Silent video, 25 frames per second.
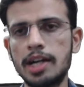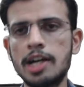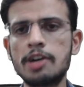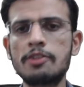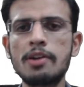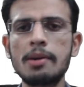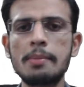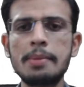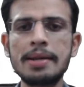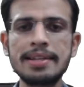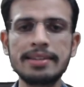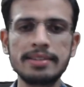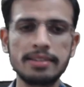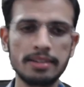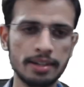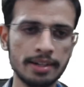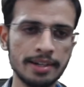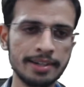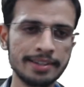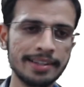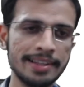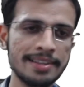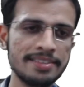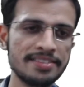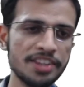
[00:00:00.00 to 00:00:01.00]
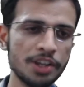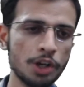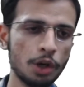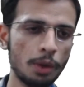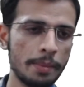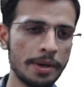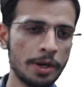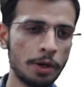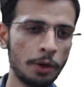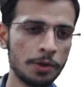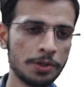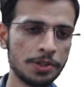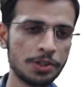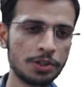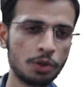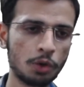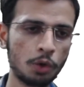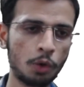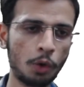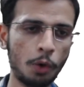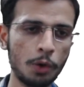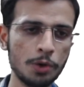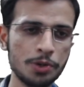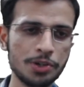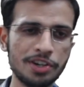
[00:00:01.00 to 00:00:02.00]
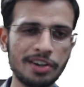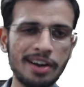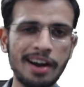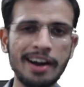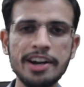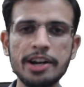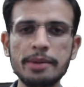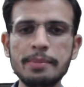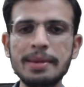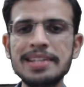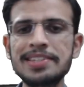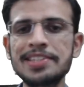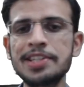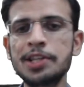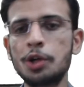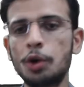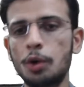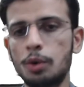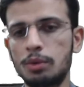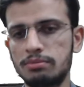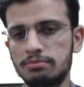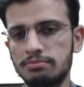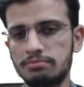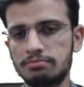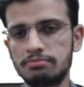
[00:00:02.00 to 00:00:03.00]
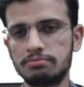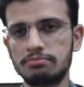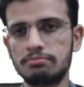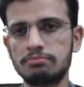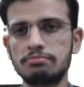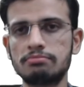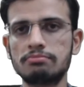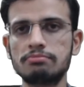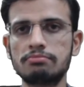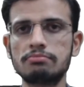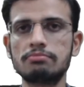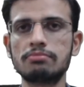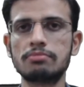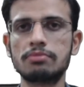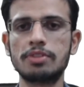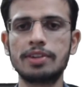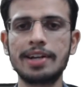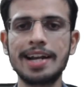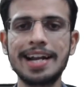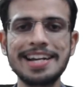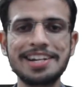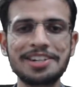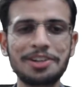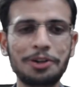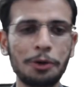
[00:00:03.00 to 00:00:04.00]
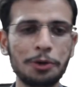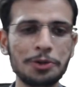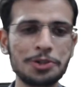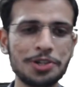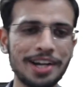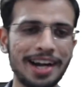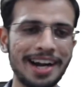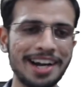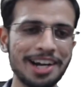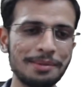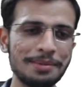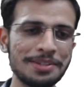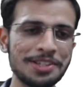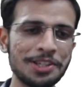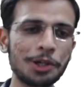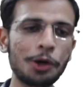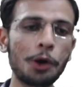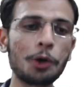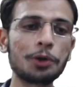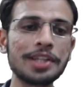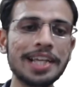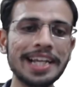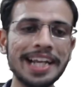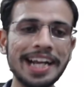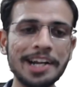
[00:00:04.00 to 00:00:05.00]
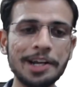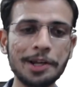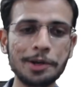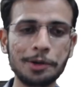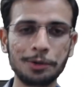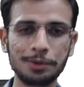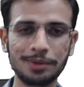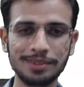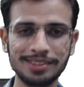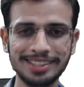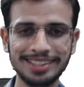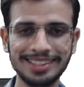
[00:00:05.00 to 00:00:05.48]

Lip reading: It will be greater than 0 because cost can't be 0, right? Cost can't be 0 or negative.